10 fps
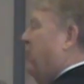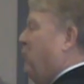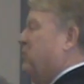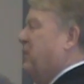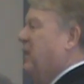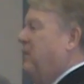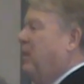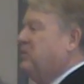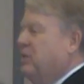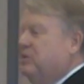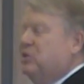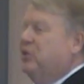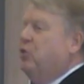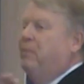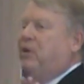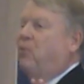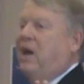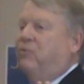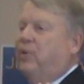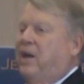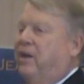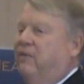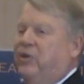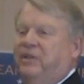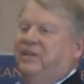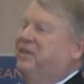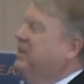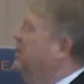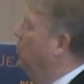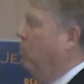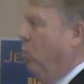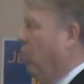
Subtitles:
Air Force Academy. I said, son, don't make a rivalry out of it. It won't